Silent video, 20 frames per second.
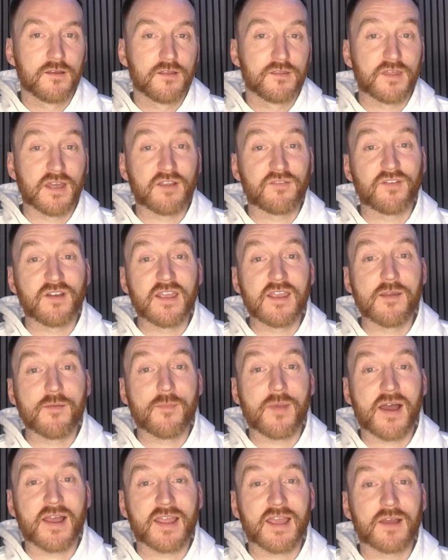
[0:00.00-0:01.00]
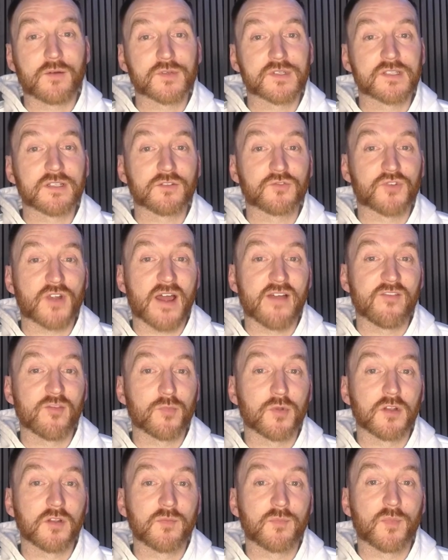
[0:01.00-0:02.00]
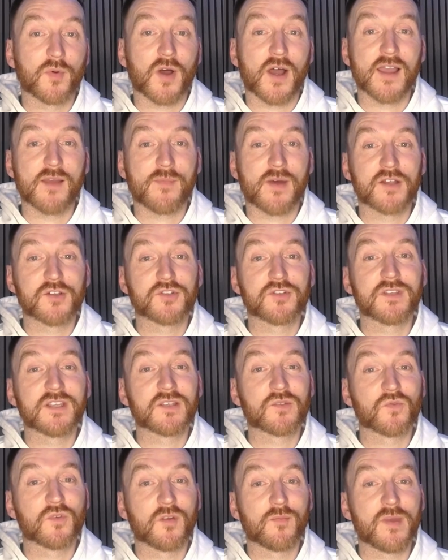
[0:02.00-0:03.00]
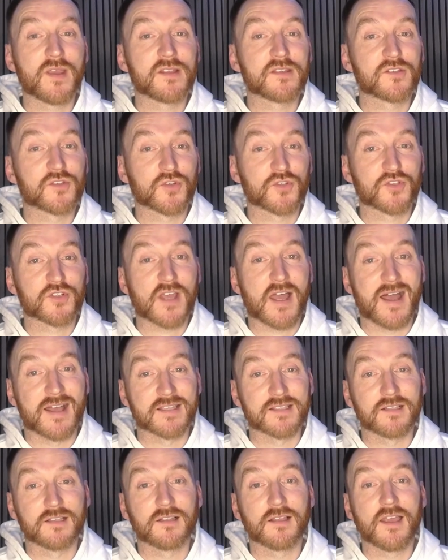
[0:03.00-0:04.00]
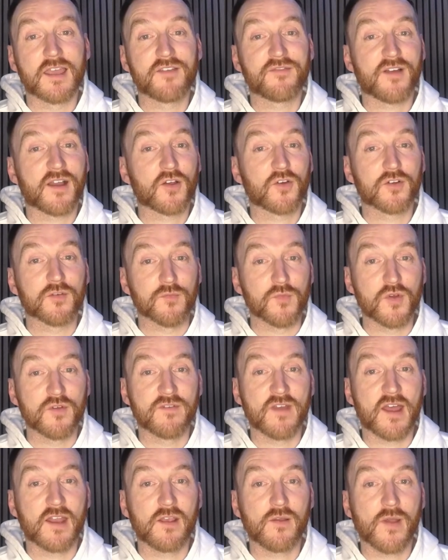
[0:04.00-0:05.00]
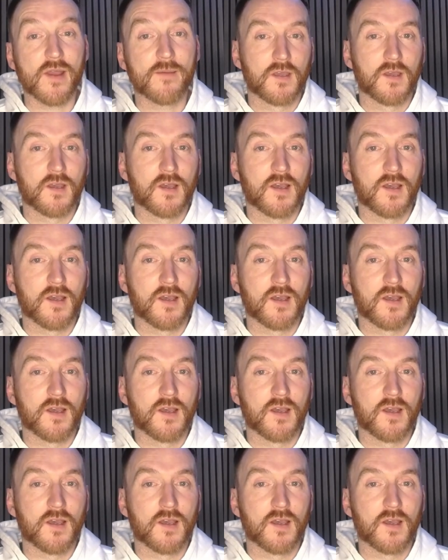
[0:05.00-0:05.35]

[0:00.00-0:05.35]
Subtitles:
Thankfully, my car was still drivable, but I imagine this would have been such a hassle if I couldn't move it anywhere.